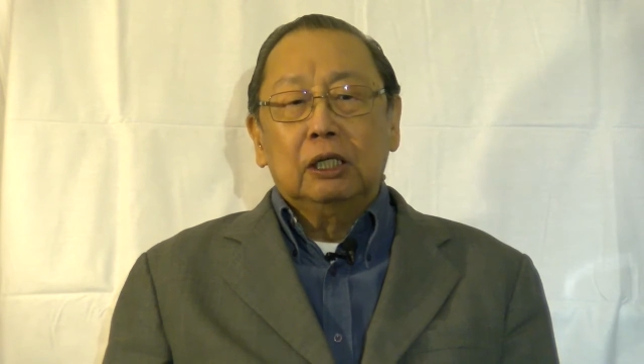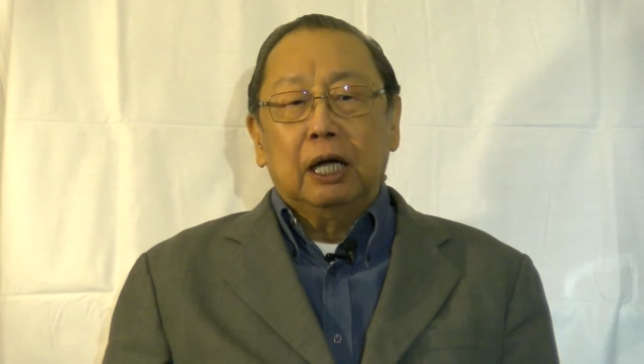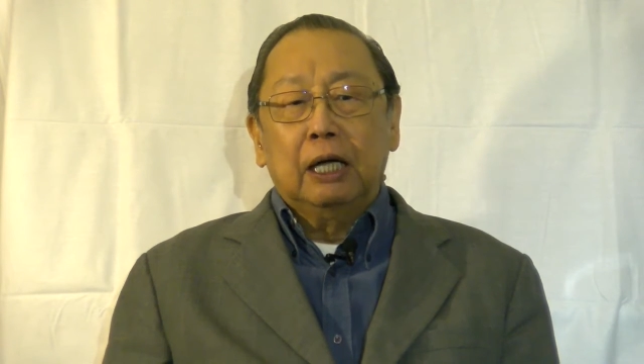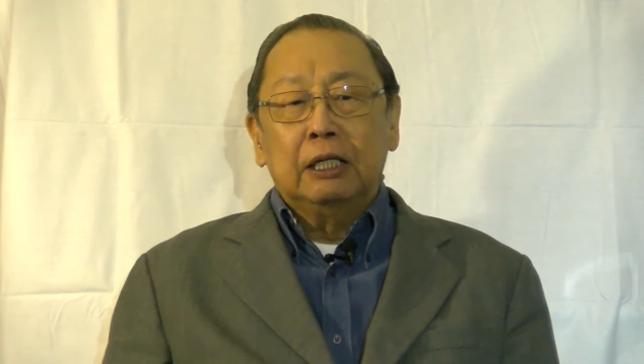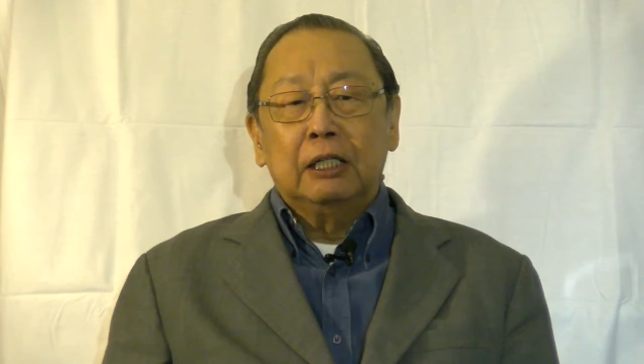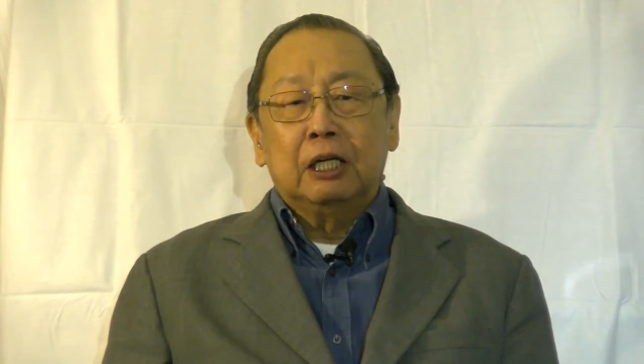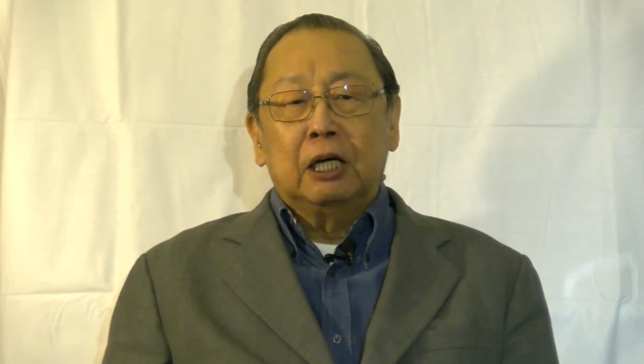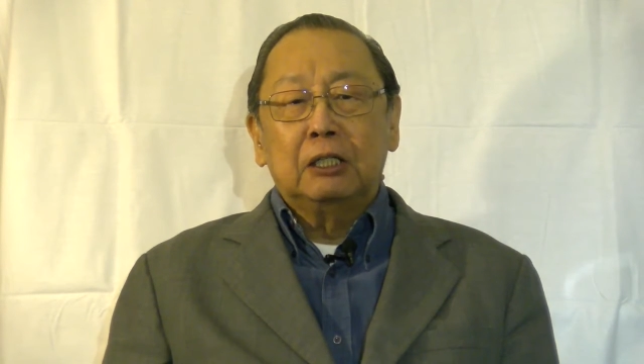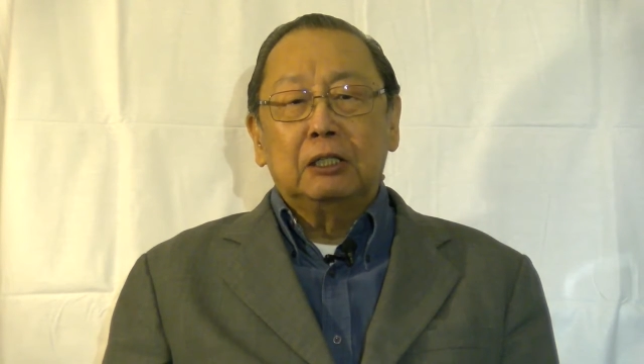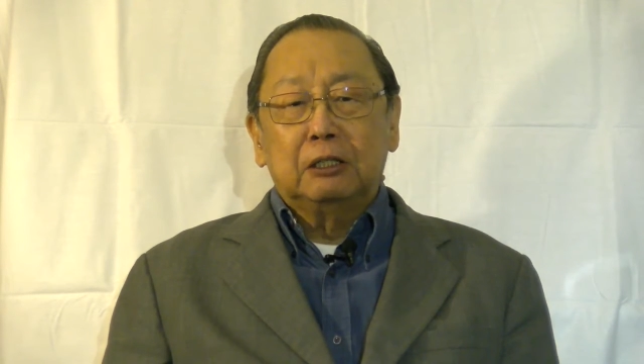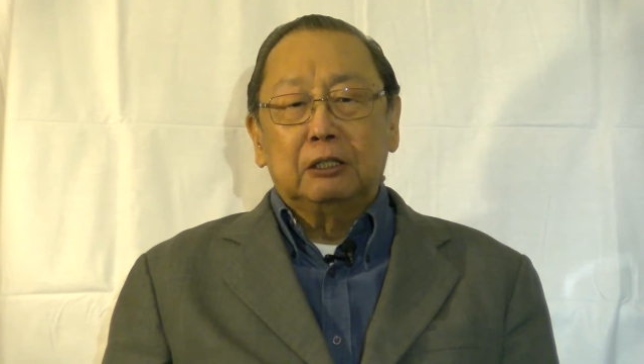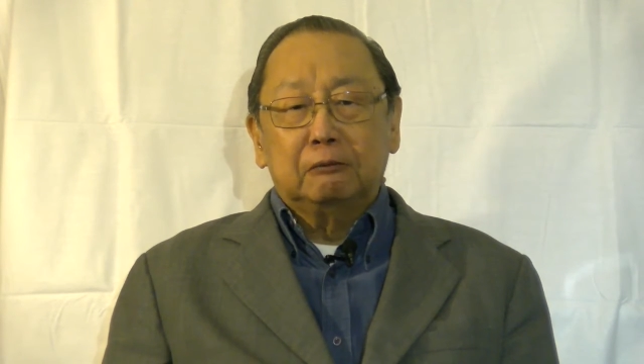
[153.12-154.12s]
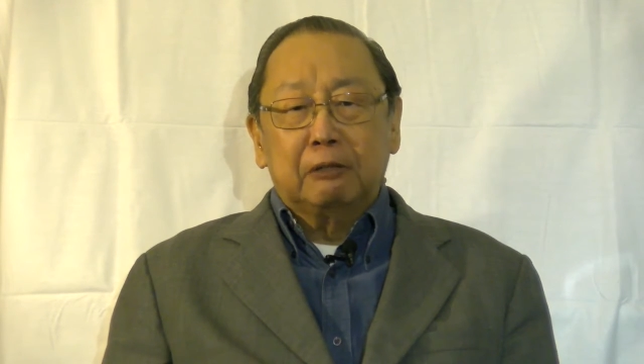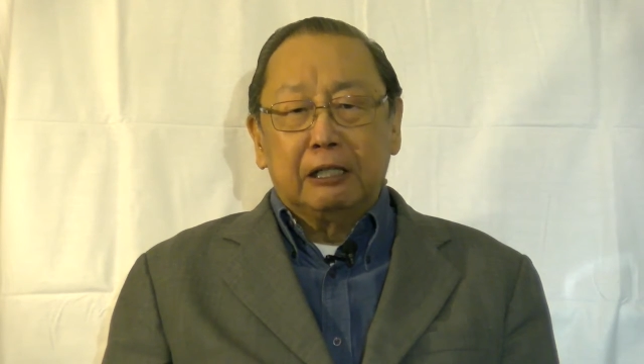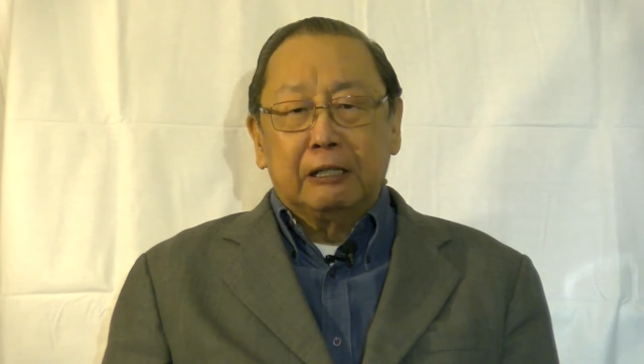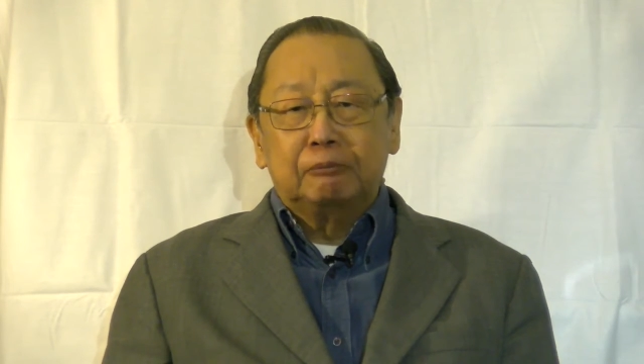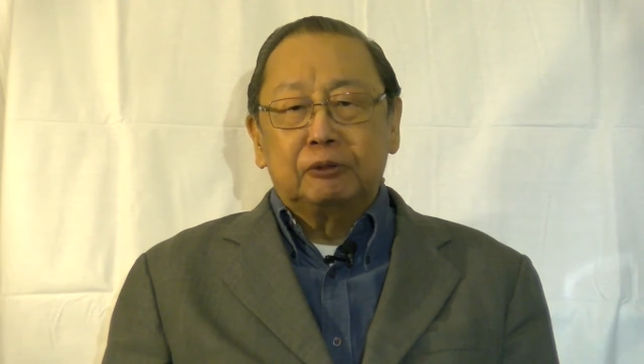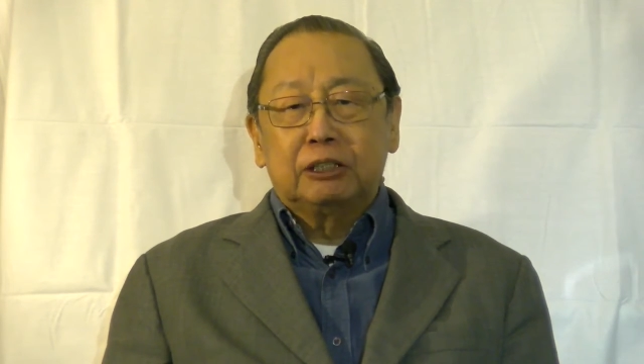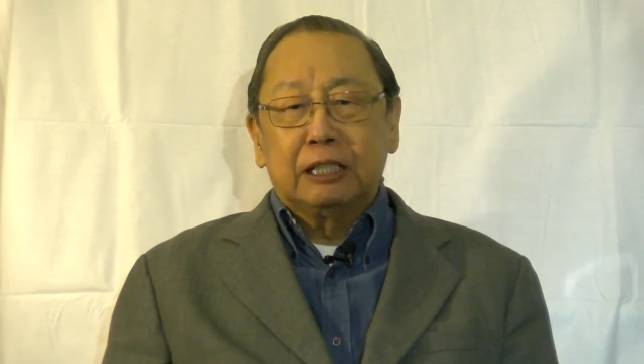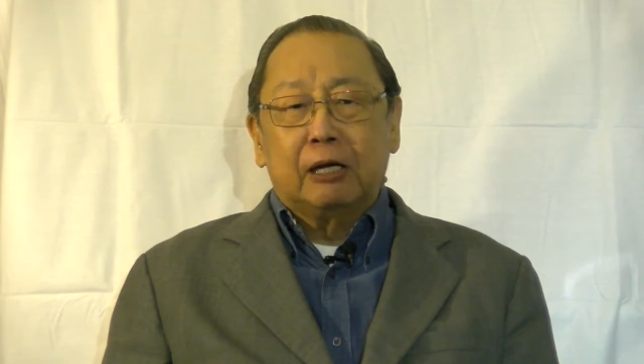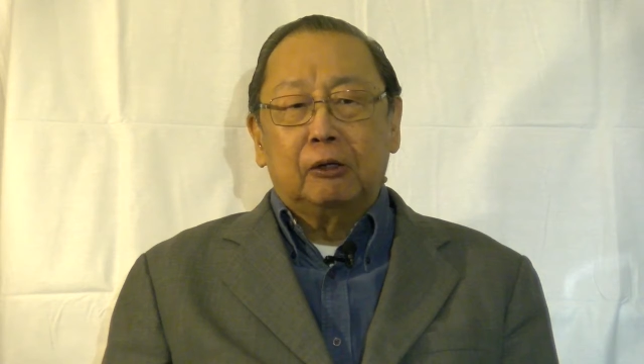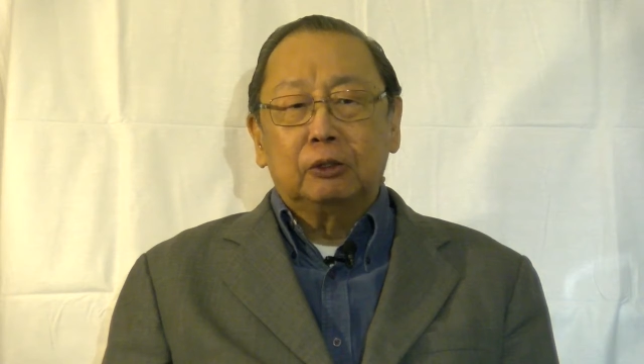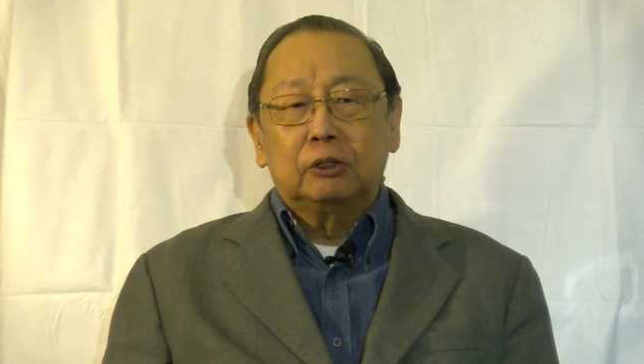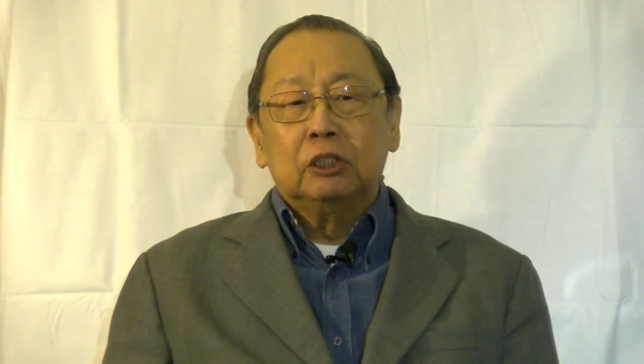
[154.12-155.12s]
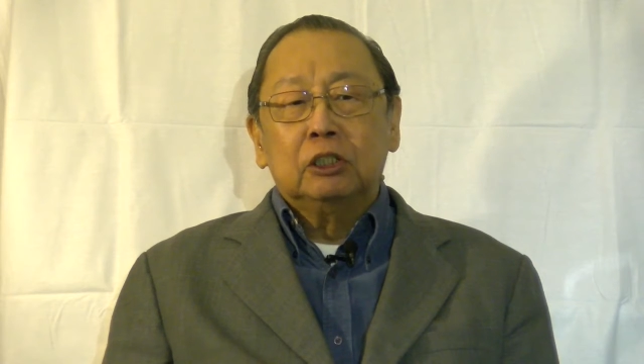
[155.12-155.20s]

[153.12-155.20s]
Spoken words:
and an underdeveloped south